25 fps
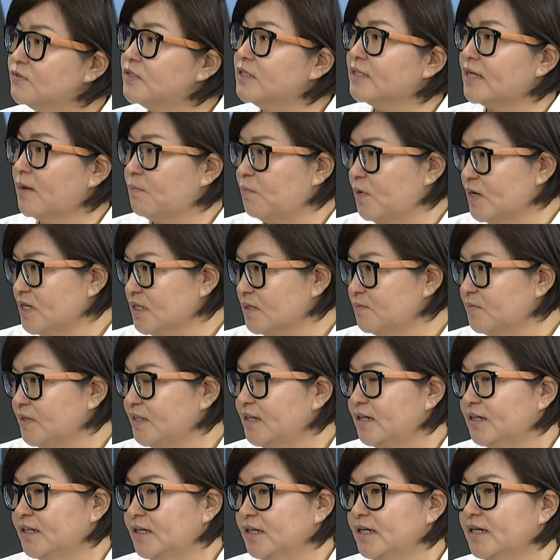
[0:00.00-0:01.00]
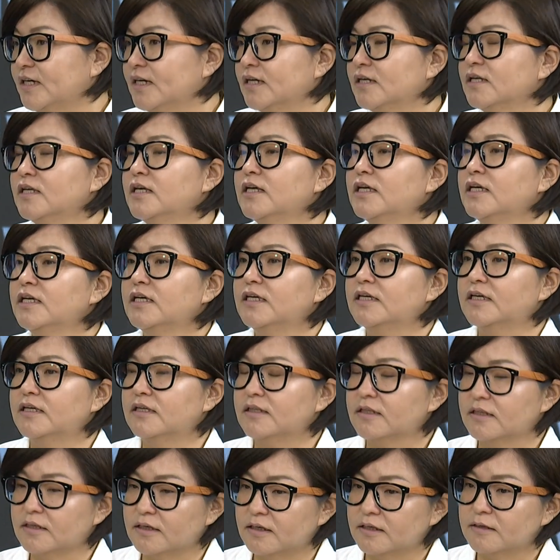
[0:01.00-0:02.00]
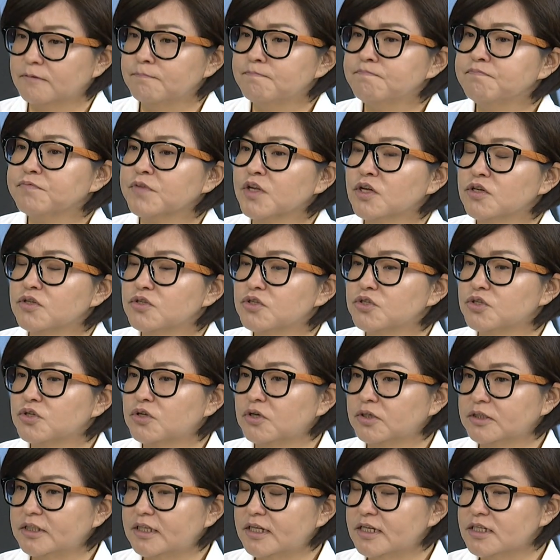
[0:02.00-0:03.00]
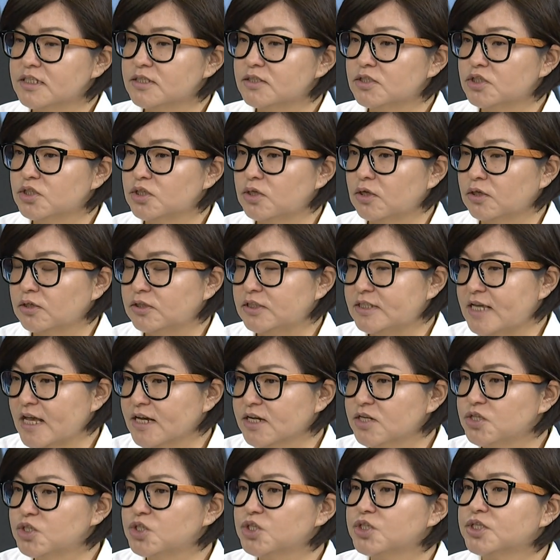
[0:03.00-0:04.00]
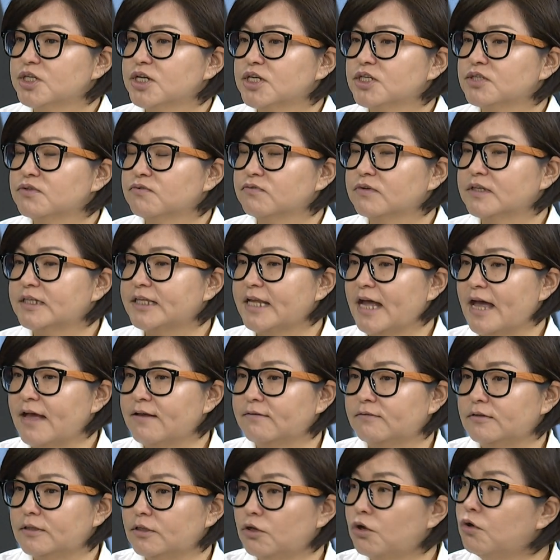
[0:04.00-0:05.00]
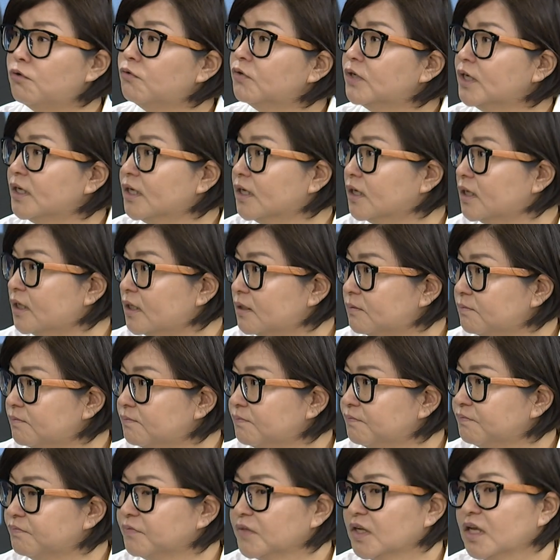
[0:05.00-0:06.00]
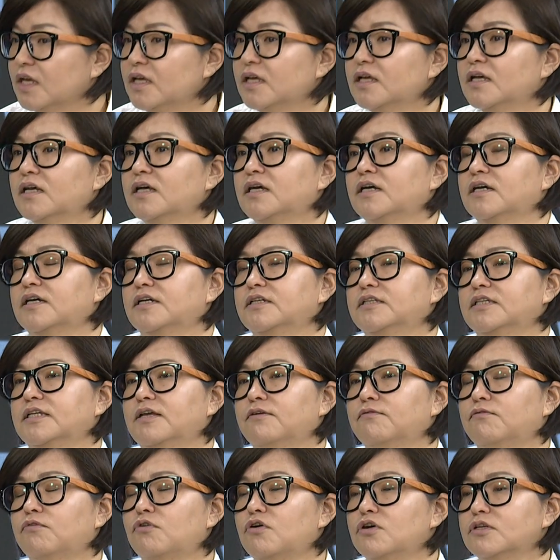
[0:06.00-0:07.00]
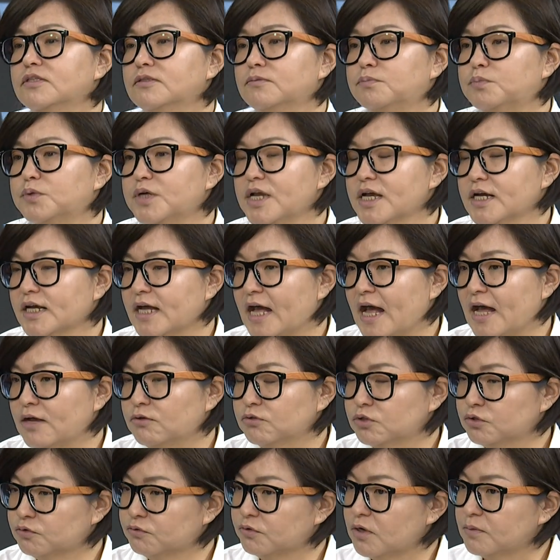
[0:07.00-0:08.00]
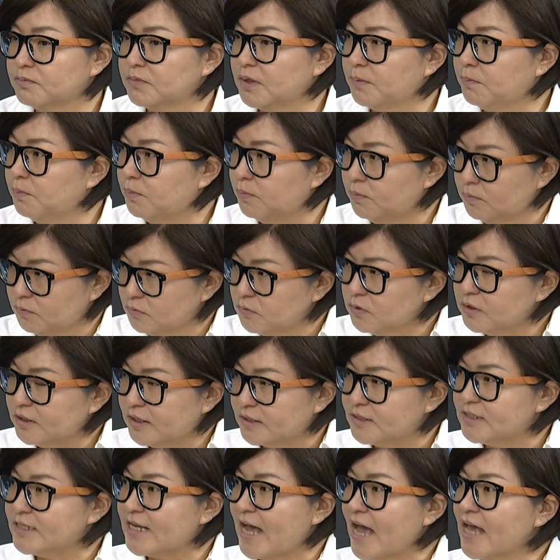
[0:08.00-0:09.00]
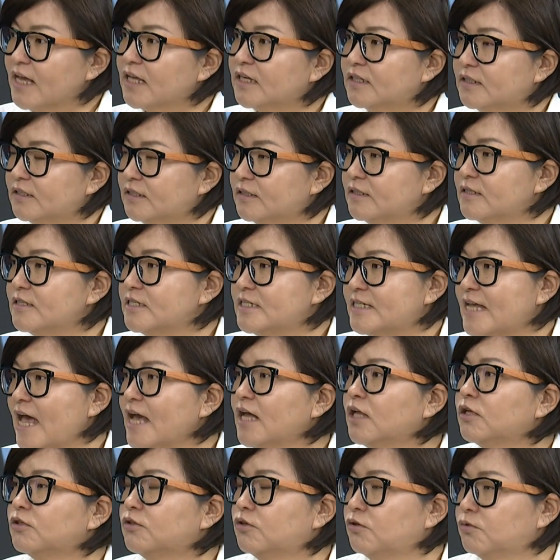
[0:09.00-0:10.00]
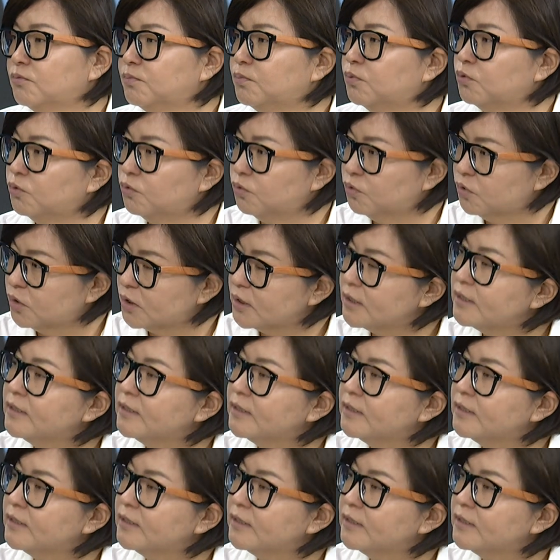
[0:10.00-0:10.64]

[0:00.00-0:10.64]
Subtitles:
in apartment area. So this second generation will have lower income. They won't break out from the cycle of poor